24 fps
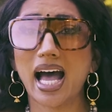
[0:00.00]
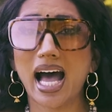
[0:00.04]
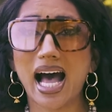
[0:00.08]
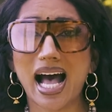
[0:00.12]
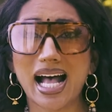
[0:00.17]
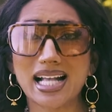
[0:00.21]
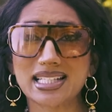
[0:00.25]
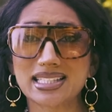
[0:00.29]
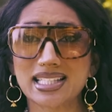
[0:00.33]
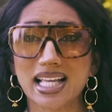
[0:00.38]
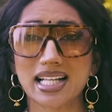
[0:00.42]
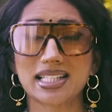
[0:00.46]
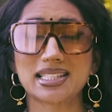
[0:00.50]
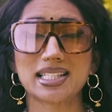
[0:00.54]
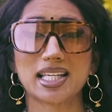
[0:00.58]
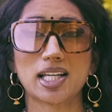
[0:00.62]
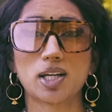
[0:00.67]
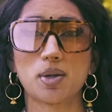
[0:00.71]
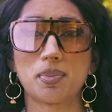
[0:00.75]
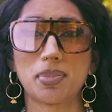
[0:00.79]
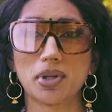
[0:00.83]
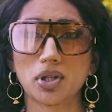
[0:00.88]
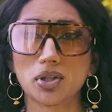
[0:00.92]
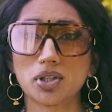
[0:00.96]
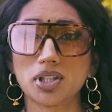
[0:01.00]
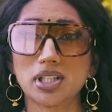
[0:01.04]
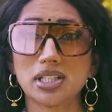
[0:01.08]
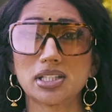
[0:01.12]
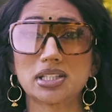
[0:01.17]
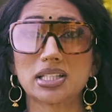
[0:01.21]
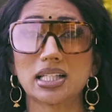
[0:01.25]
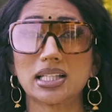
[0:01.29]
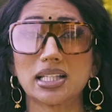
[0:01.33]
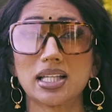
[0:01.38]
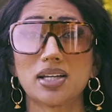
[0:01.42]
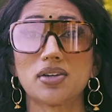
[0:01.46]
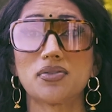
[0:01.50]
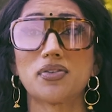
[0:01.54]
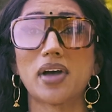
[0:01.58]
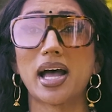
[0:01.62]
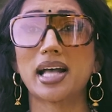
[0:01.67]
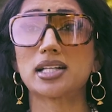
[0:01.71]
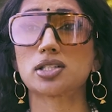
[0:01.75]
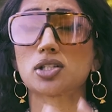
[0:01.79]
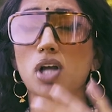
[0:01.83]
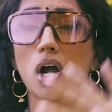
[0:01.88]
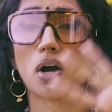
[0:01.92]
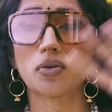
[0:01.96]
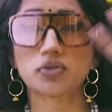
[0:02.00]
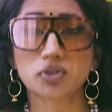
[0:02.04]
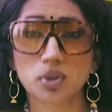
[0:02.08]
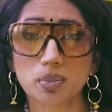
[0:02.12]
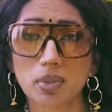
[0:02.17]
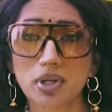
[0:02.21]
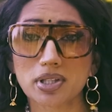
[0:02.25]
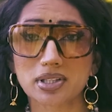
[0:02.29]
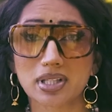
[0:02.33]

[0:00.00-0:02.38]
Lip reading: assets, and ability to live as comfortable